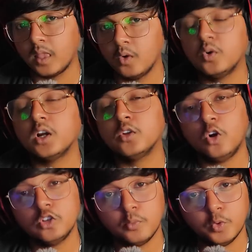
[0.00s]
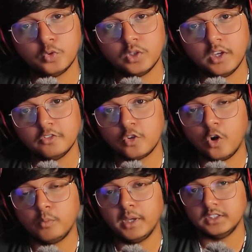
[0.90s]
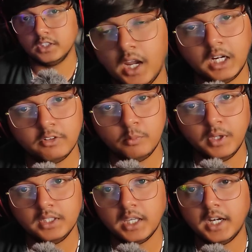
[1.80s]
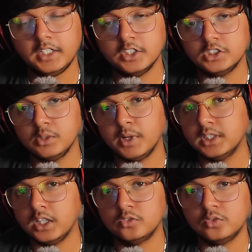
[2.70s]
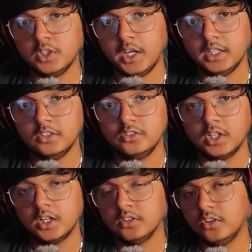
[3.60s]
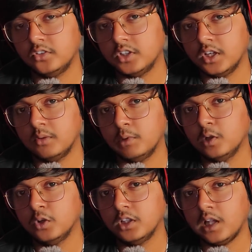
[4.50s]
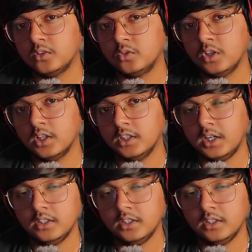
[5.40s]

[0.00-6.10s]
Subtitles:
who are not supposed to have strong magic. And our main character Shiba Tatsuya and his younger sister Miluki Tatsuya, they